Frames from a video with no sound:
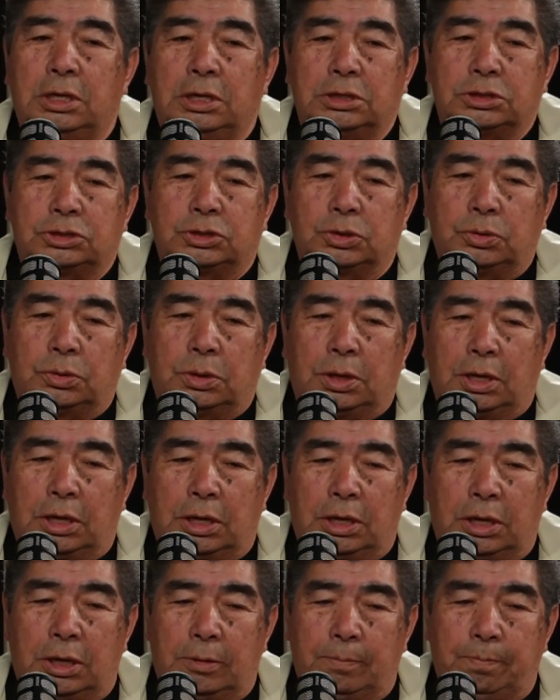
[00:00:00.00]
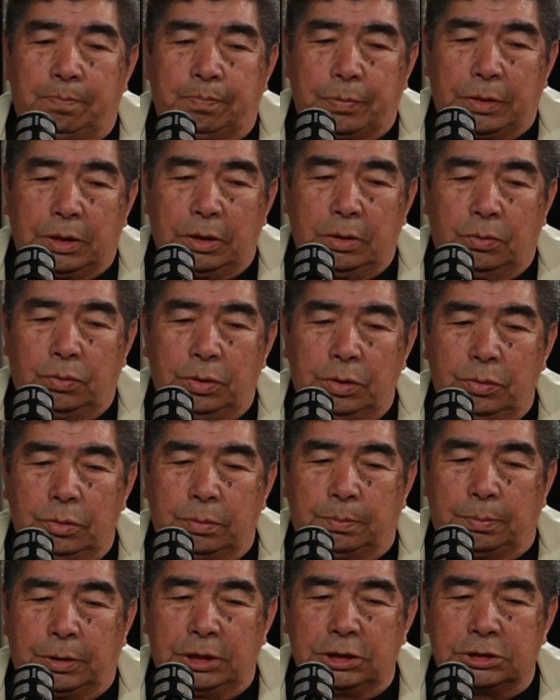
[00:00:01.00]
So um, we were
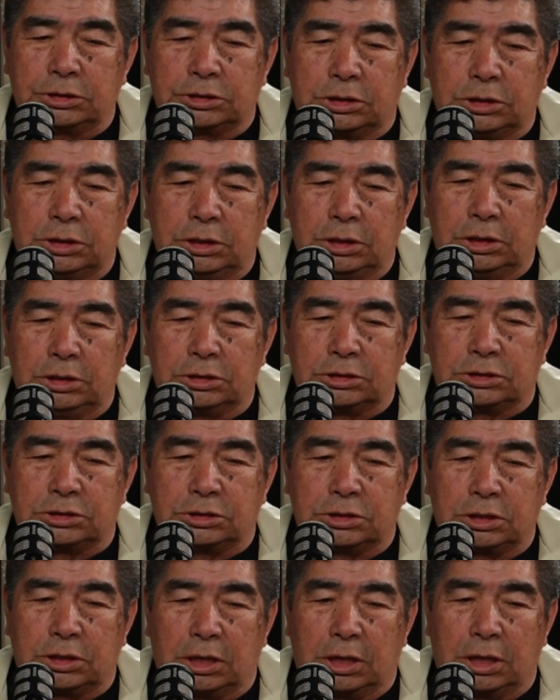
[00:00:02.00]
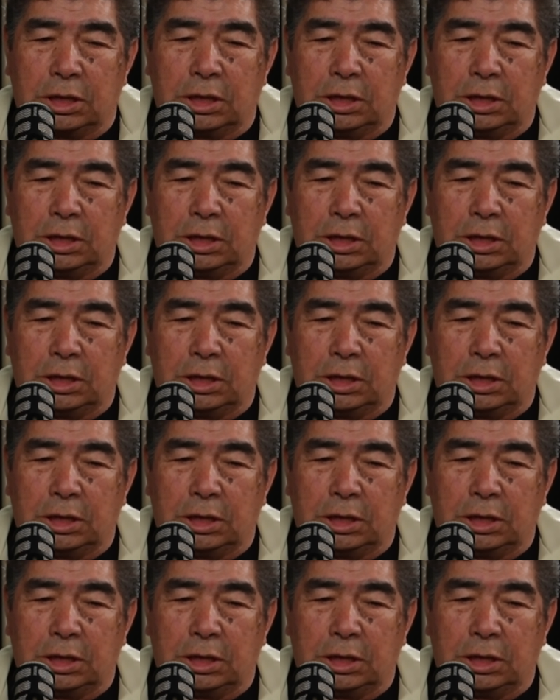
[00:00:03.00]
placed in this uh,